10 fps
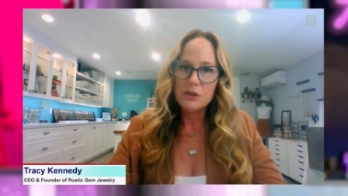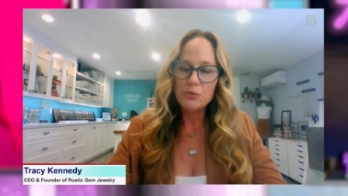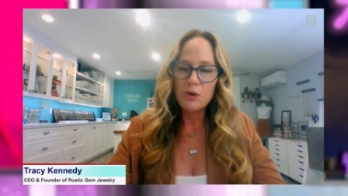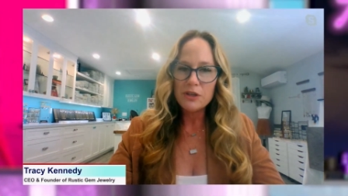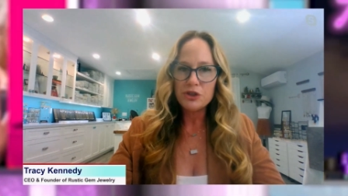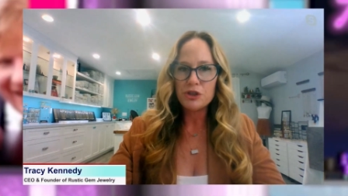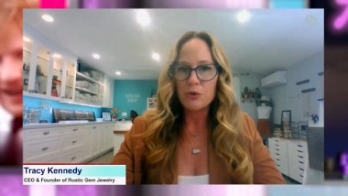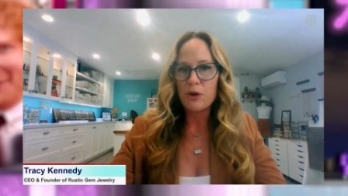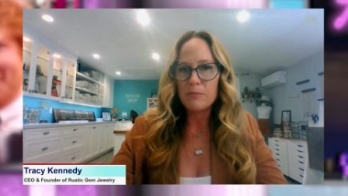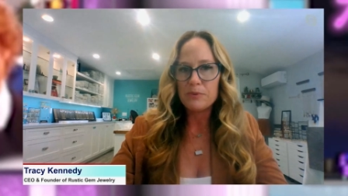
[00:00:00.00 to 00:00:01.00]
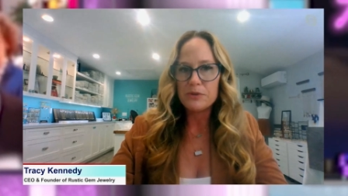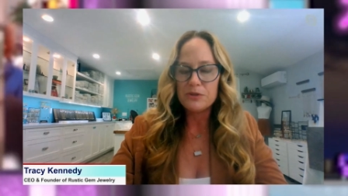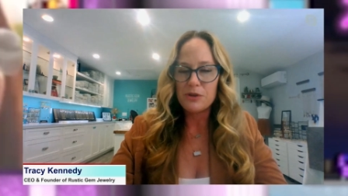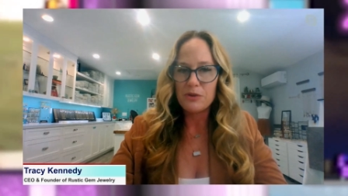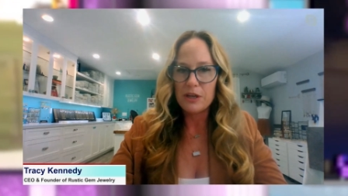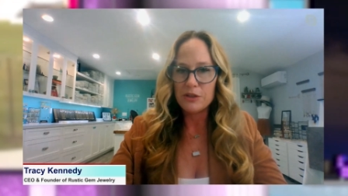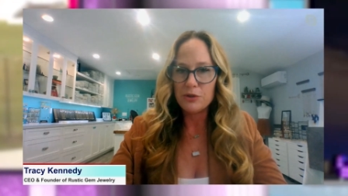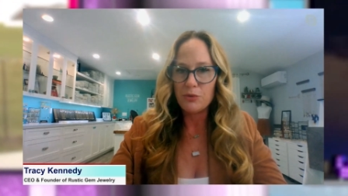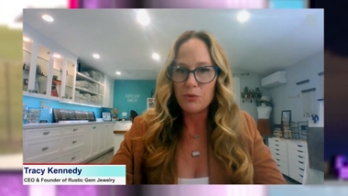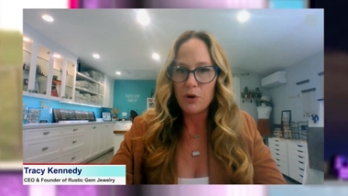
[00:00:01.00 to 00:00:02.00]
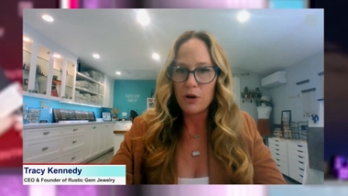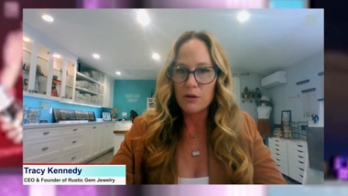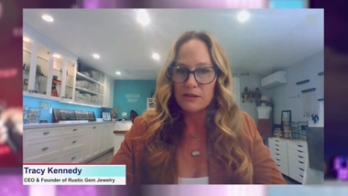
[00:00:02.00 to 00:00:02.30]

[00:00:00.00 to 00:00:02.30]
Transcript: you want to show up so that you are